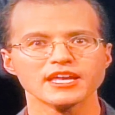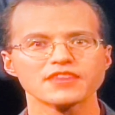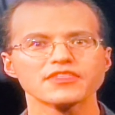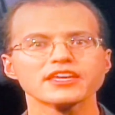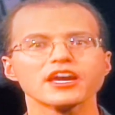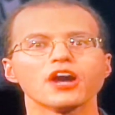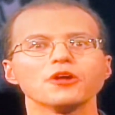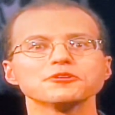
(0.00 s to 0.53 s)

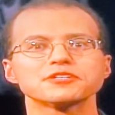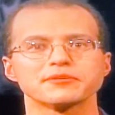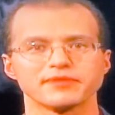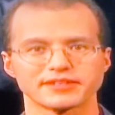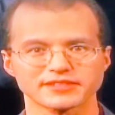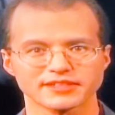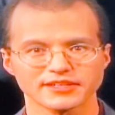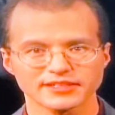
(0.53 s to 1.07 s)
the
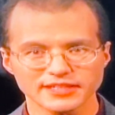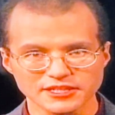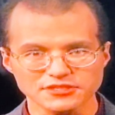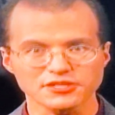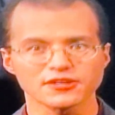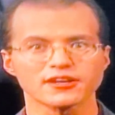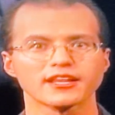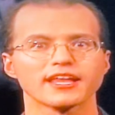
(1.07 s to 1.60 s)
ultimate
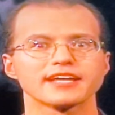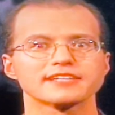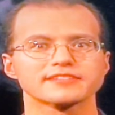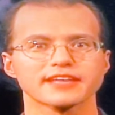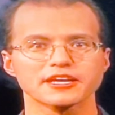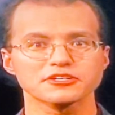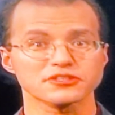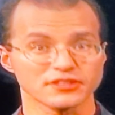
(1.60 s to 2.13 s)

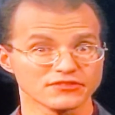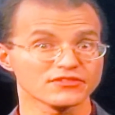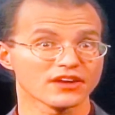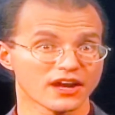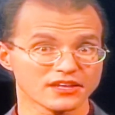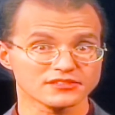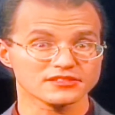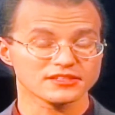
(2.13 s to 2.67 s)
internalization of
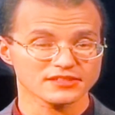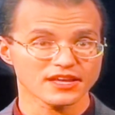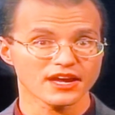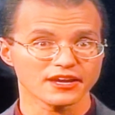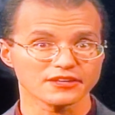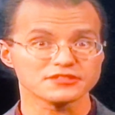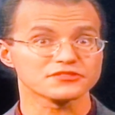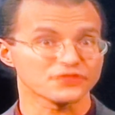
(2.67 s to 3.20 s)
God's
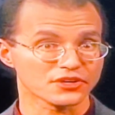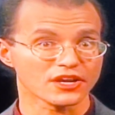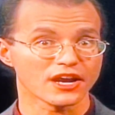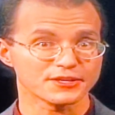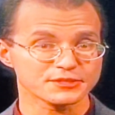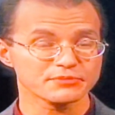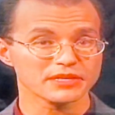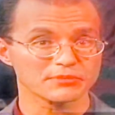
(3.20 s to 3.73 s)
desires for
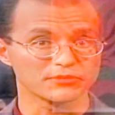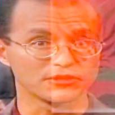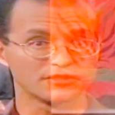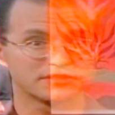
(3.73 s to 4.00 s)
God's people.